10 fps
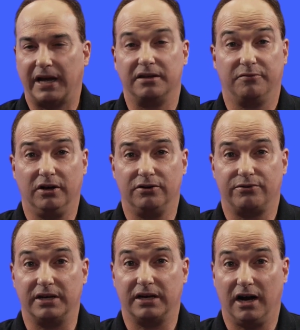and the
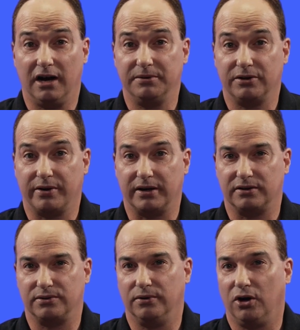voluntary carbon
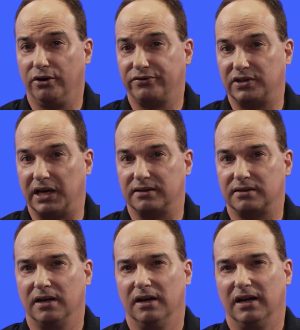credits or
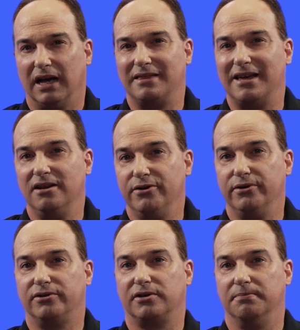offsets are then
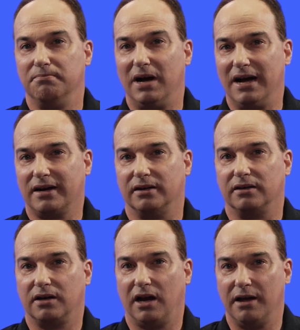used to
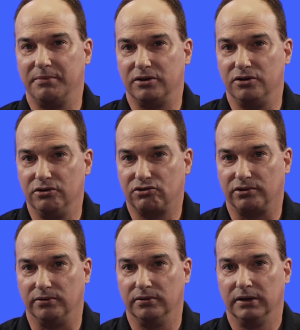market climate
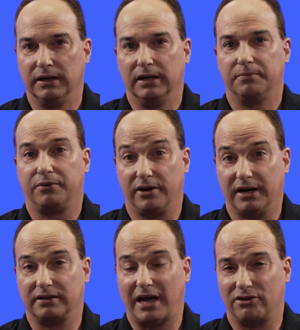neutral
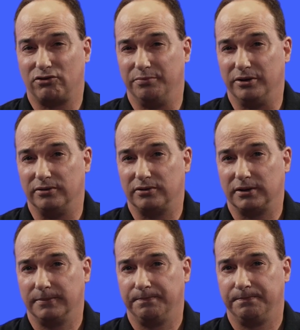product
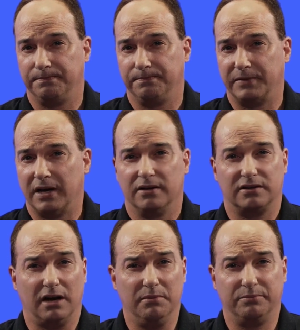attributes.
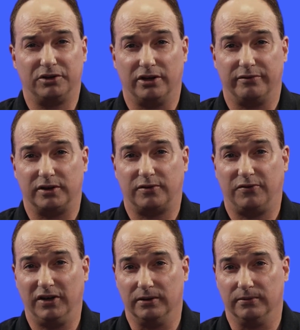Some observers
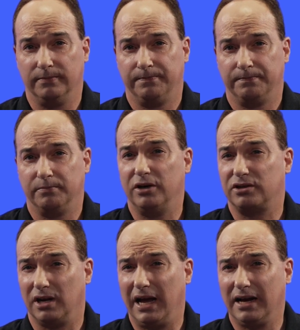feel,
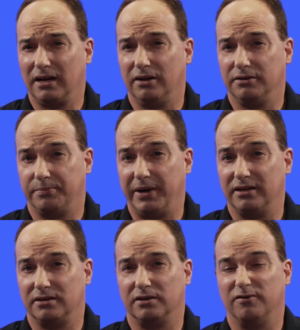most likely on the
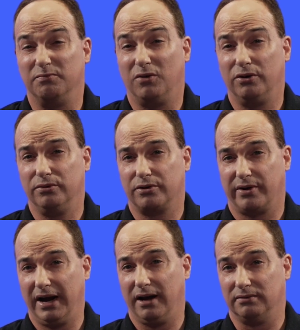basis of moral
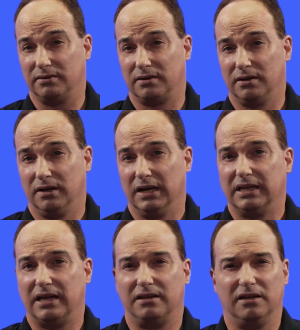grounds,
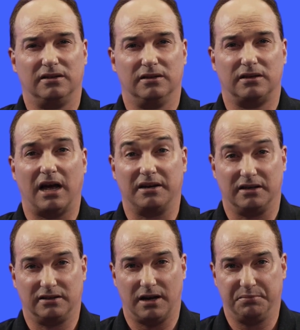that this is
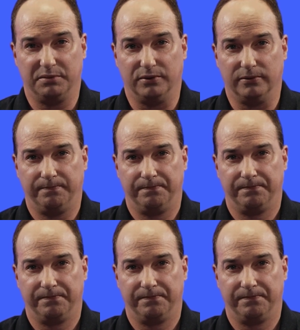unacceptable,